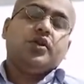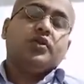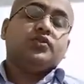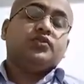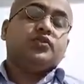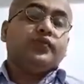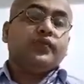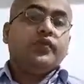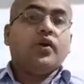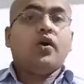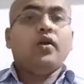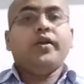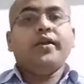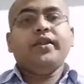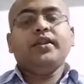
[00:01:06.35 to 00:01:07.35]
So we
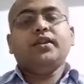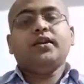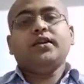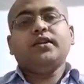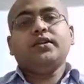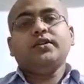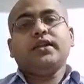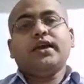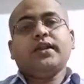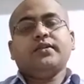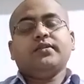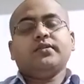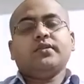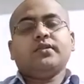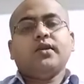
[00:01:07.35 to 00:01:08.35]
already learned that
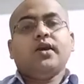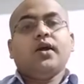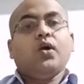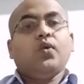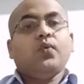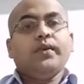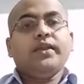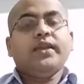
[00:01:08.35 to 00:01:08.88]
we